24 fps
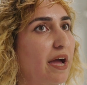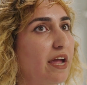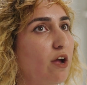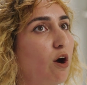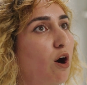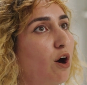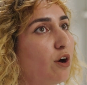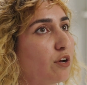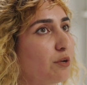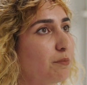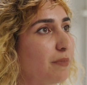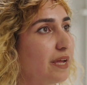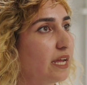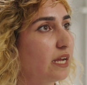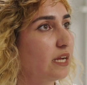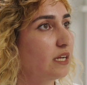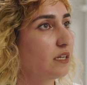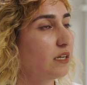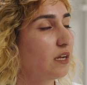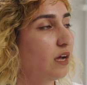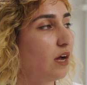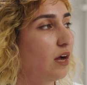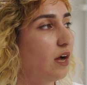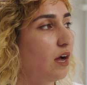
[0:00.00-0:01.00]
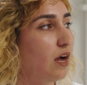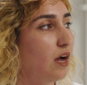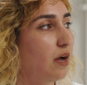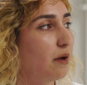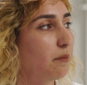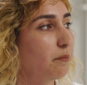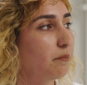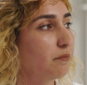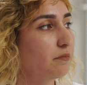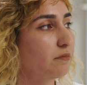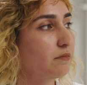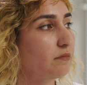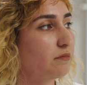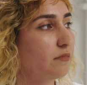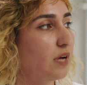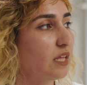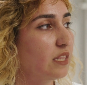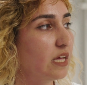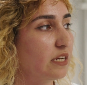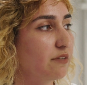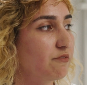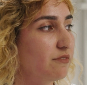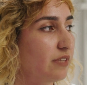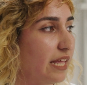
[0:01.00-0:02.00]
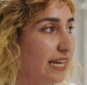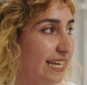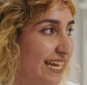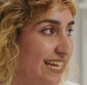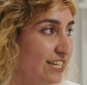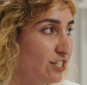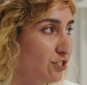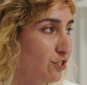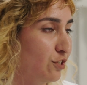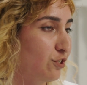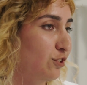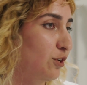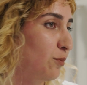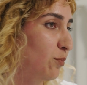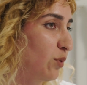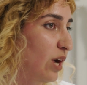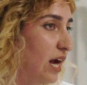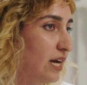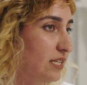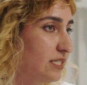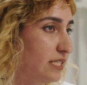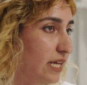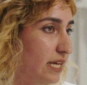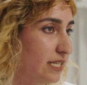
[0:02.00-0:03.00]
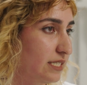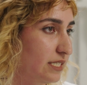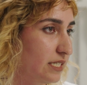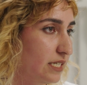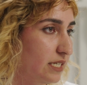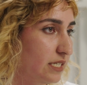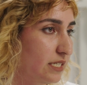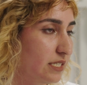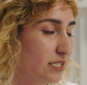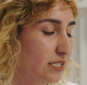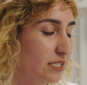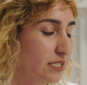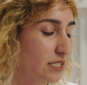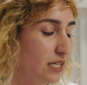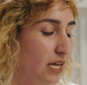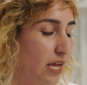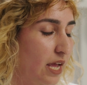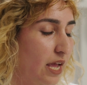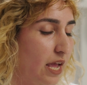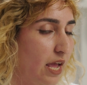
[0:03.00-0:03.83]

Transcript: I automate um, a lot of like internal processes.